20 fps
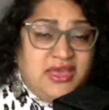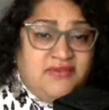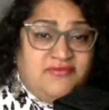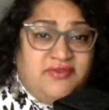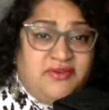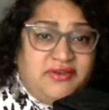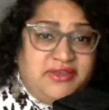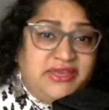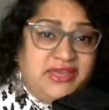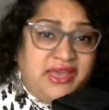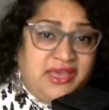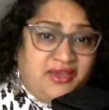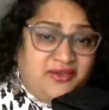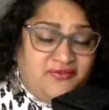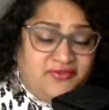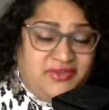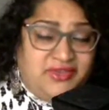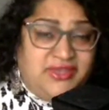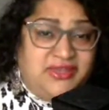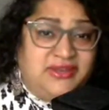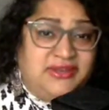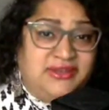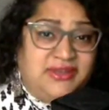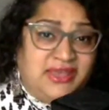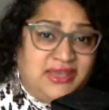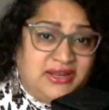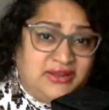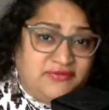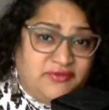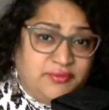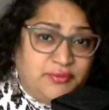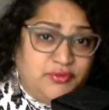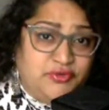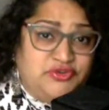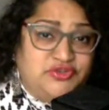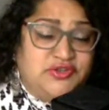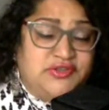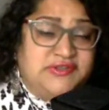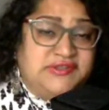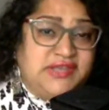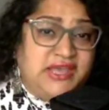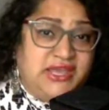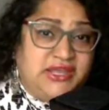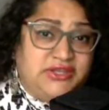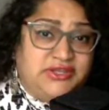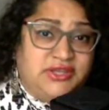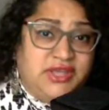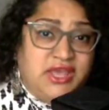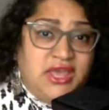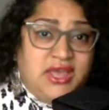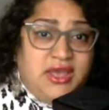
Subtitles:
very heavy negative emotions, and